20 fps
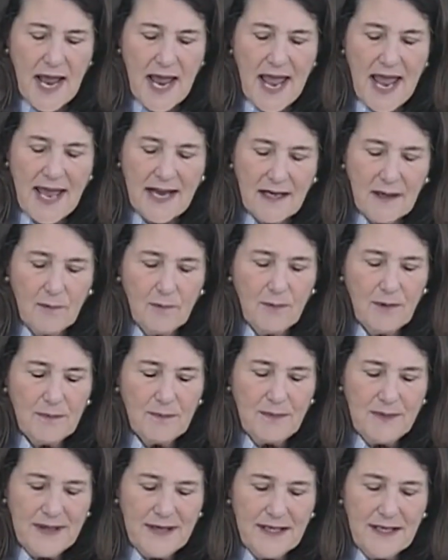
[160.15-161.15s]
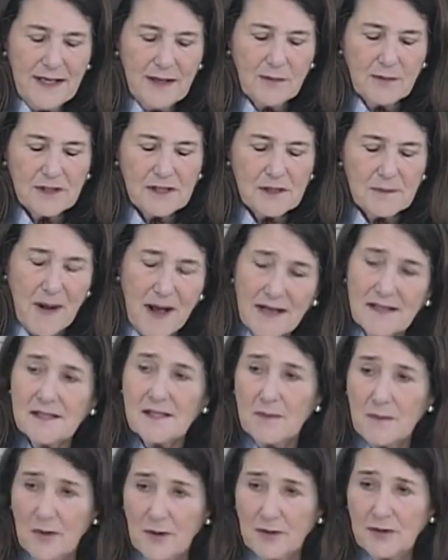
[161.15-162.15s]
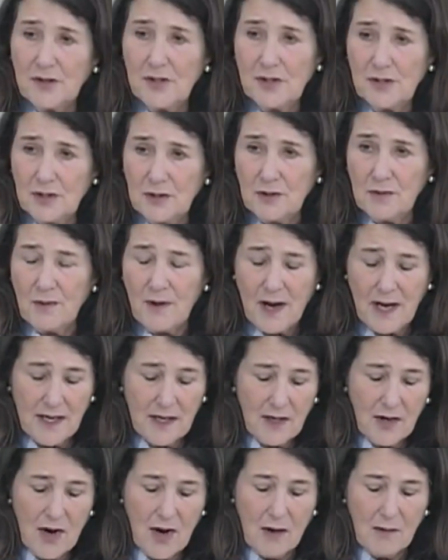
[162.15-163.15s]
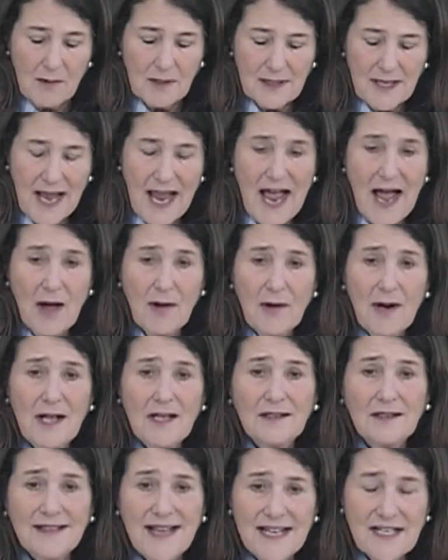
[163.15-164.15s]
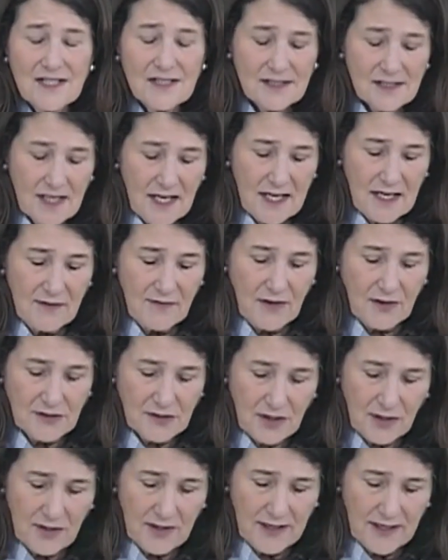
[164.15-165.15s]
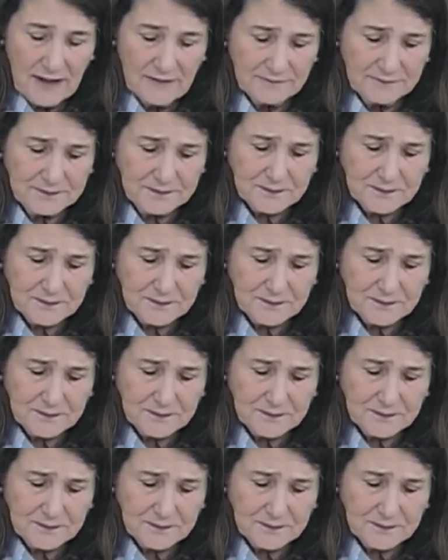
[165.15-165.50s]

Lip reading: and it would be irresponsible to do one without a legislative alternative.